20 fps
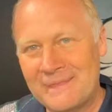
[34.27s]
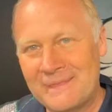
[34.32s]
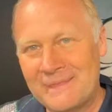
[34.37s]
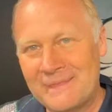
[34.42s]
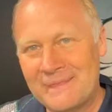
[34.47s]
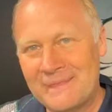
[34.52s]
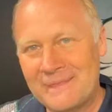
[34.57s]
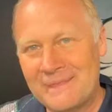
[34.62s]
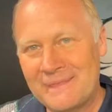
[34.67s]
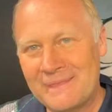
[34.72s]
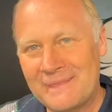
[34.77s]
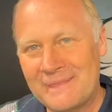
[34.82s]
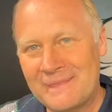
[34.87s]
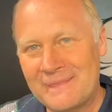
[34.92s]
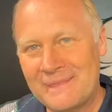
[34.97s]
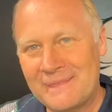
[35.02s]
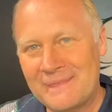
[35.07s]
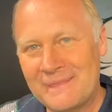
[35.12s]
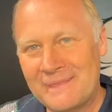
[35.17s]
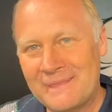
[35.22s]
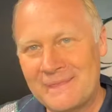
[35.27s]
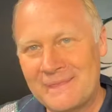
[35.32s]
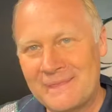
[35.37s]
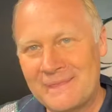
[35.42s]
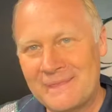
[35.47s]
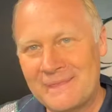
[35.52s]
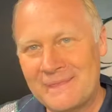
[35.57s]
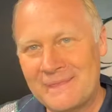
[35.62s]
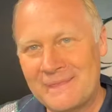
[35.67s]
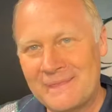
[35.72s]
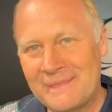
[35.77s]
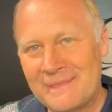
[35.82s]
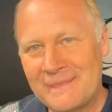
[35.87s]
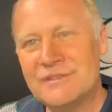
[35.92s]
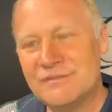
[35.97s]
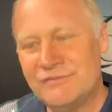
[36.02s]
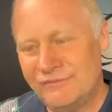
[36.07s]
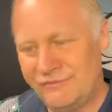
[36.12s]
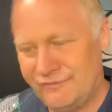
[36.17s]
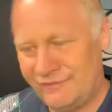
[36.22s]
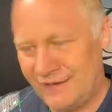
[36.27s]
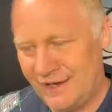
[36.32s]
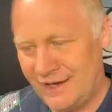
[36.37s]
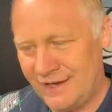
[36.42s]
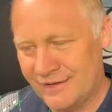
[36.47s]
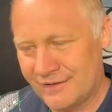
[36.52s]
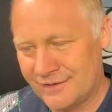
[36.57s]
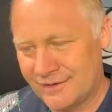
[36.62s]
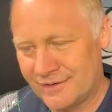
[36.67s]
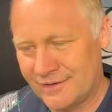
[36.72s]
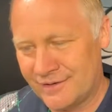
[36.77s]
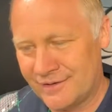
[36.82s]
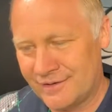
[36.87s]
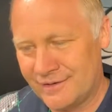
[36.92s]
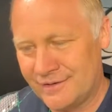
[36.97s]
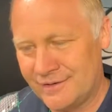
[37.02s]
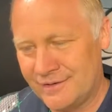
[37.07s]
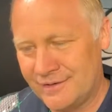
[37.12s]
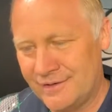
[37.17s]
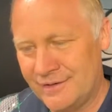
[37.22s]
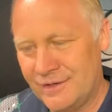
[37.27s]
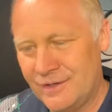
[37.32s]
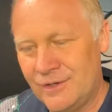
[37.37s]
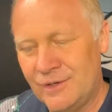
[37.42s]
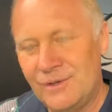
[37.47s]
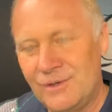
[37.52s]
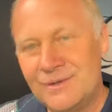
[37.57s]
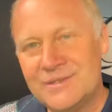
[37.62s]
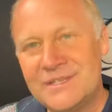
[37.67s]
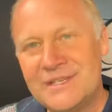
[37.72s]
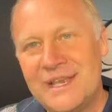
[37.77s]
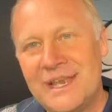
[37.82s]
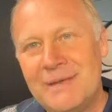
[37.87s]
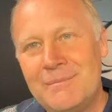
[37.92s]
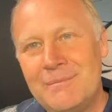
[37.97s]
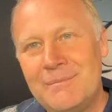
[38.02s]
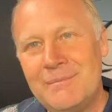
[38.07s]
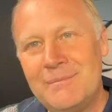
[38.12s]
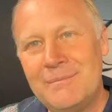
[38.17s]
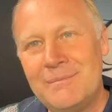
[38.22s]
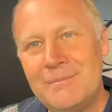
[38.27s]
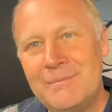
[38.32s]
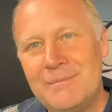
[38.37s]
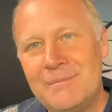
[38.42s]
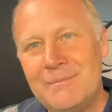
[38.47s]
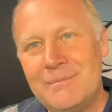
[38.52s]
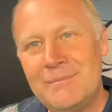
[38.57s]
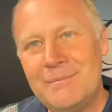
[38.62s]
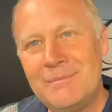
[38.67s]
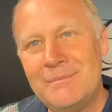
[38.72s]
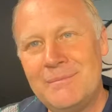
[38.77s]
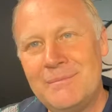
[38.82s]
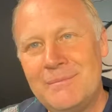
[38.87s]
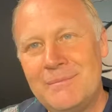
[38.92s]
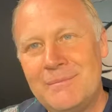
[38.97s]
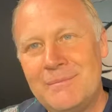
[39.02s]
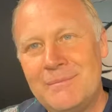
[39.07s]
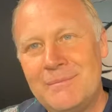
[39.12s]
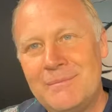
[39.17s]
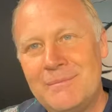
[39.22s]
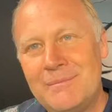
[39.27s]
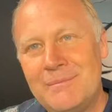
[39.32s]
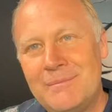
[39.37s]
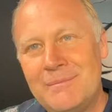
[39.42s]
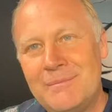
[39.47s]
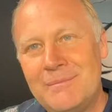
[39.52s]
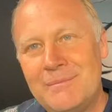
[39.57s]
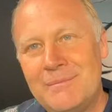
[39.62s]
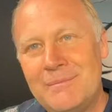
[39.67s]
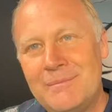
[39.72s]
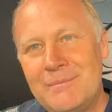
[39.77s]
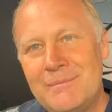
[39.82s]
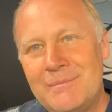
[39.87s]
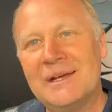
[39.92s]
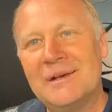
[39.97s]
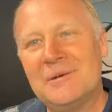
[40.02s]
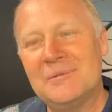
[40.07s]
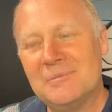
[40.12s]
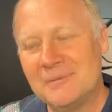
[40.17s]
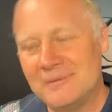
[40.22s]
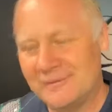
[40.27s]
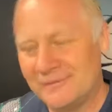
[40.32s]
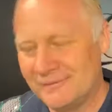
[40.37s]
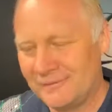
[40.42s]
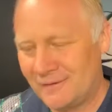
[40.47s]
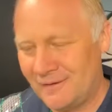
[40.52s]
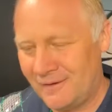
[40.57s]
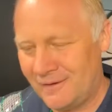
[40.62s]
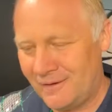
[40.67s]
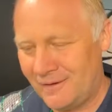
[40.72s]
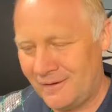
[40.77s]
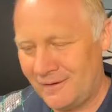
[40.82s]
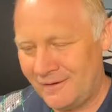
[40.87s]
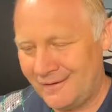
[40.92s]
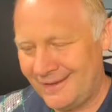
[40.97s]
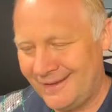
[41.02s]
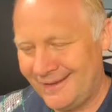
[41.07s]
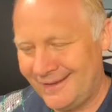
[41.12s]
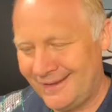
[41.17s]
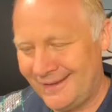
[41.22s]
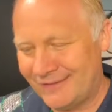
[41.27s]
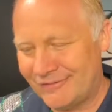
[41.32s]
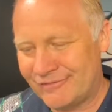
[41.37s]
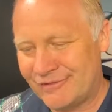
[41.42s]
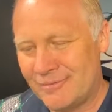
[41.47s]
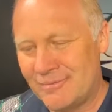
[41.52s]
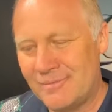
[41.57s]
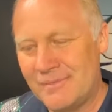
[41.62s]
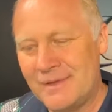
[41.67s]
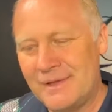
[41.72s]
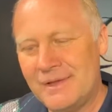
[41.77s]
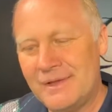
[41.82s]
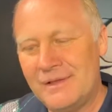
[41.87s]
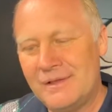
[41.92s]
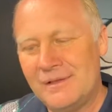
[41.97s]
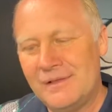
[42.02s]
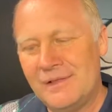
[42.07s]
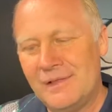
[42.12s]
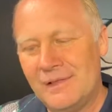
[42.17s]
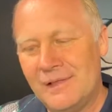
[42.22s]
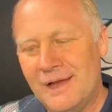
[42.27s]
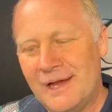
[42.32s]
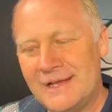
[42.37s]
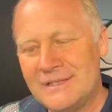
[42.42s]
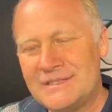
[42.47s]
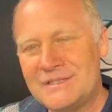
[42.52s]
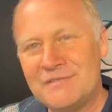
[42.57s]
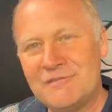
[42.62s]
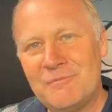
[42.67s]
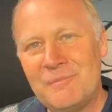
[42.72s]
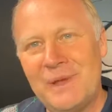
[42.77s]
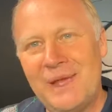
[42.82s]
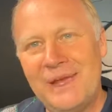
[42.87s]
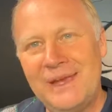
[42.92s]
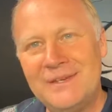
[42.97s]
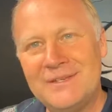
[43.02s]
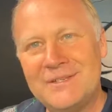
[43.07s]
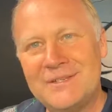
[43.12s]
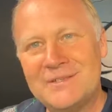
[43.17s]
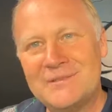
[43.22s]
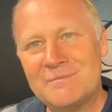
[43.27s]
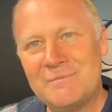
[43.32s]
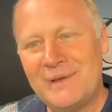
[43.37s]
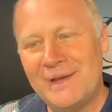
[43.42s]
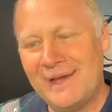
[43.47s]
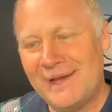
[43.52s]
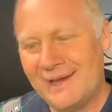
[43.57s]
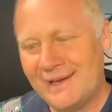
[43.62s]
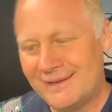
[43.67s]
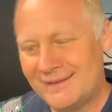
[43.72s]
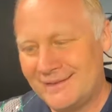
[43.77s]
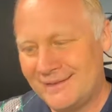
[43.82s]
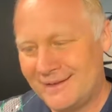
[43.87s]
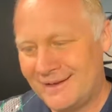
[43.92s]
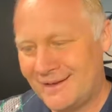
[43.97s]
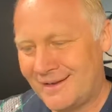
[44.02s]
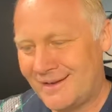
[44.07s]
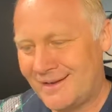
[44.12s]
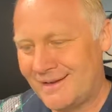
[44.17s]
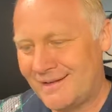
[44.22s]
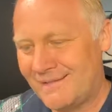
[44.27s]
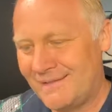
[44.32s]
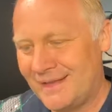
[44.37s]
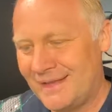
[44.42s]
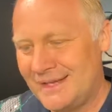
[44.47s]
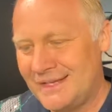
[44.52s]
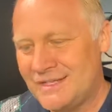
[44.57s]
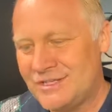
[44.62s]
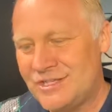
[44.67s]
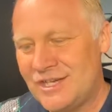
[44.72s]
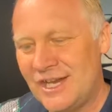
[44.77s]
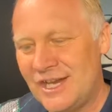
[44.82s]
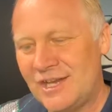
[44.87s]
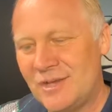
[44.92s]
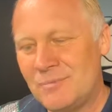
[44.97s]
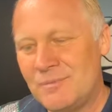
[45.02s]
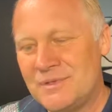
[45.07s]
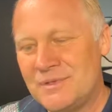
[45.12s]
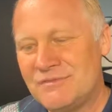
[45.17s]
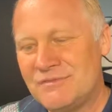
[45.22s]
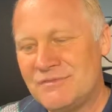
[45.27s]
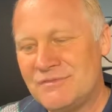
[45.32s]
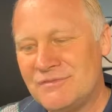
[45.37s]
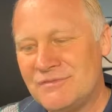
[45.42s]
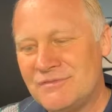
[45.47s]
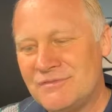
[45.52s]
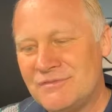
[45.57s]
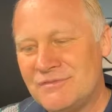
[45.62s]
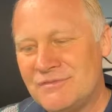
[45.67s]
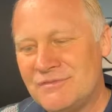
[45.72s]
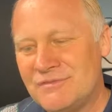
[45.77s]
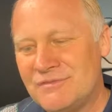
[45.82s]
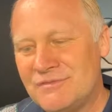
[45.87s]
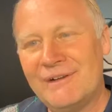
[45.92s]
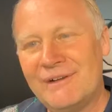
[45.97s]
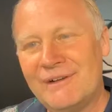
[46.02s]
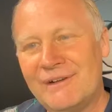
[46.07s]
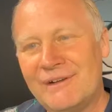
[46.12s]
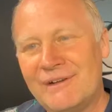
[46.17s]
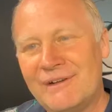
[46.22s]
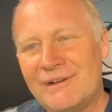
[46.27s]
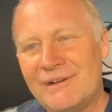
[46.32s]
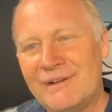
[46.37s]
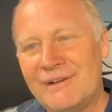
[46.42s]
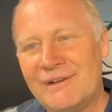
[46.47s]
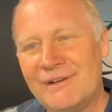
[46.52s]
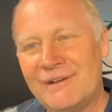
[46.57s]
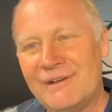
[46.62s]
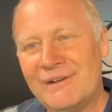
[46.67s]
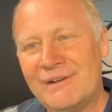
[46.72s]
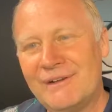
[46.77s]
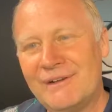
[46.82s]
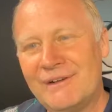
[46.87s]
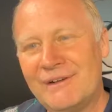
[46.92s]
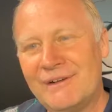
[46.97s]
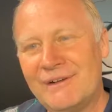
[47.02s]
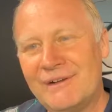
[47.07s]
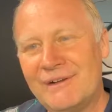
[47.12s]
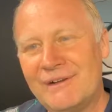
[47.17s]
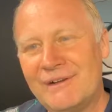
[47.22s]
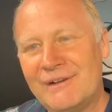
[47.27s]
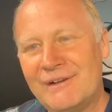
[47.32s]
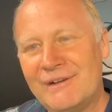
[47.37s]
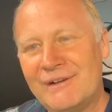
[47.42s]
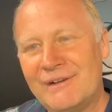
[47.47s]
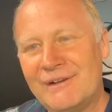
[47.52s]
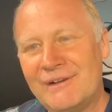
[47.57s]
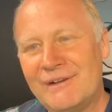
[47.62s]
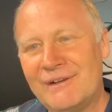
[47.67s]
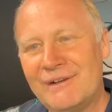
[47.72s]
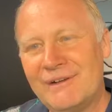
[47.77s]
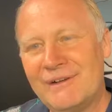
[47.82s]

This old man is Joseph's father, whose name is Jacob. Jacob, oh yeah, from lots of pages back there. Jacob is very, very old now. He